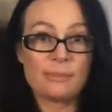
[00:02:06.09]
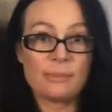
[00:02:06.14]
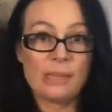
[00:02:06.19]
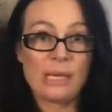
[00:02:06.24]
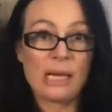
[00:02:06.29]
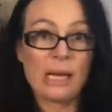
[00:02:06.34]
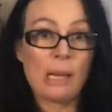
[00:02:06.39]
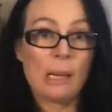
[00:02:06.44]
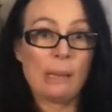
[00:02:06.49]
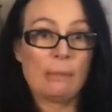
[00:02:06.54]

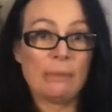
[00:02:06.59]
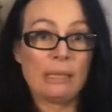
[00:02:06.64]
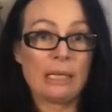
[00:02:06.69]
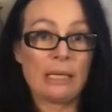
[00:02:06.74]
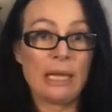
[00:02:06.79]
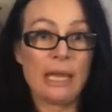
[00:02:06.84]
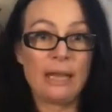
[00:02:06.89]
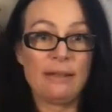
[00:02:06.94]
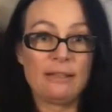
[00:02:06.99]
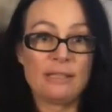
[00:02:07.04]

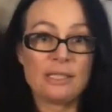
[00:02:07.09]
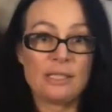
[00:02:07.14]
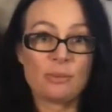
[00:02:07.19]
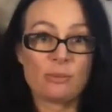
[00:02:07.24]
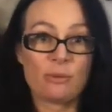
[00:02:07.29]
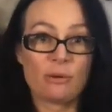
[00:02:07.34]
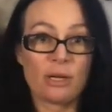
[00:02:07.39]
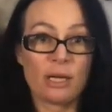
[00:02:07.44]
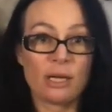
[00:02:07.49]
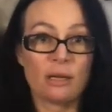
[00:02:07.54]
becoming a
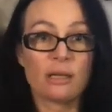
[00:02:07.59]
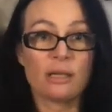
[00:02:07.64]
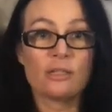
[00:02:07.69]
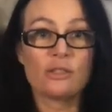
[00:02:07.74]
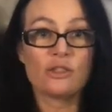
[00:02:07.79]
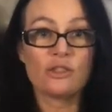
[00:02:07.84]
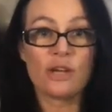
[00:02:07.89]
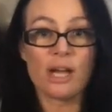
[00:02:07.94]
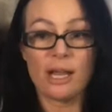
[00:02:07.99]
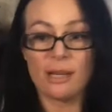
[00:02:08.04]
spring
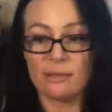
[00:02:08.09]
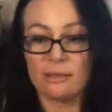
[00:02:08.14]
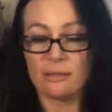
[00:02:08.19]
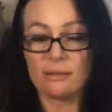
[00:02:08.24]
trend.